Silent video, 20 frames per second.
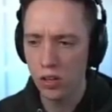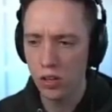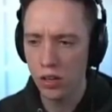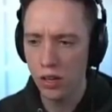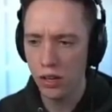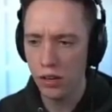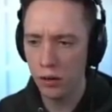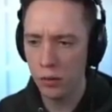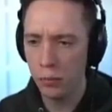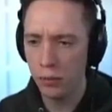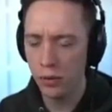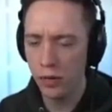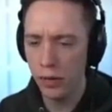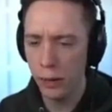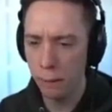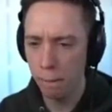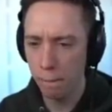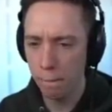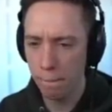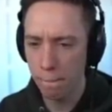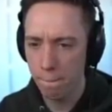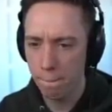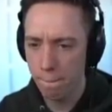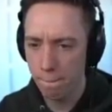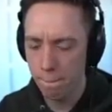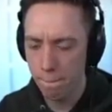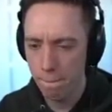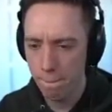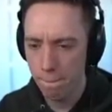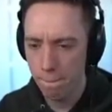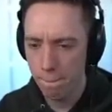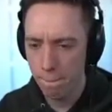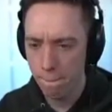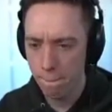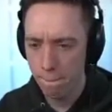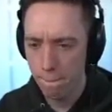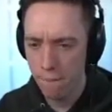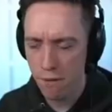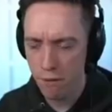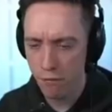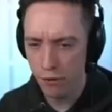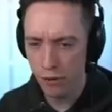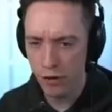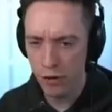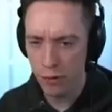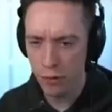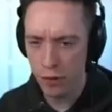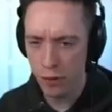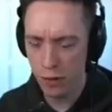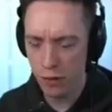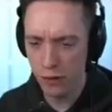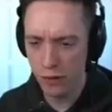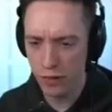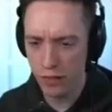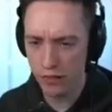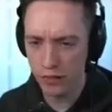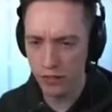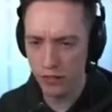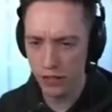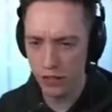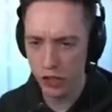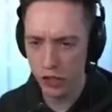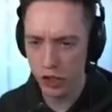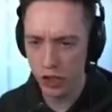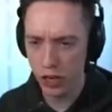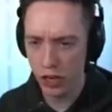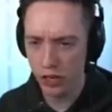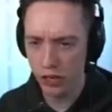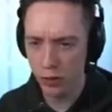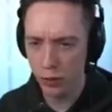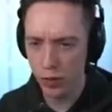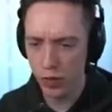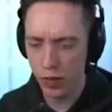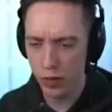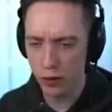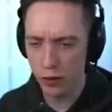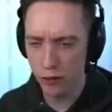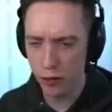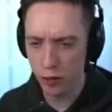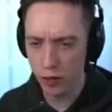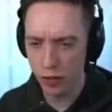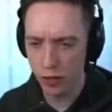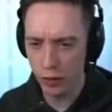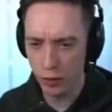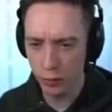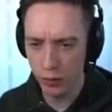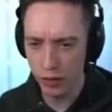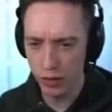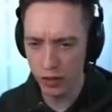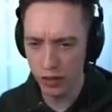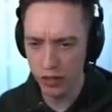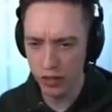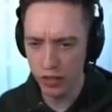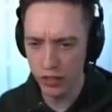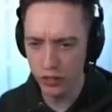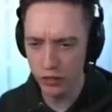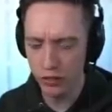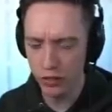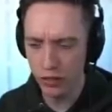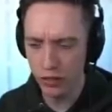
Hello, buddy. If you don't mind, I see a shiny red over there behind you.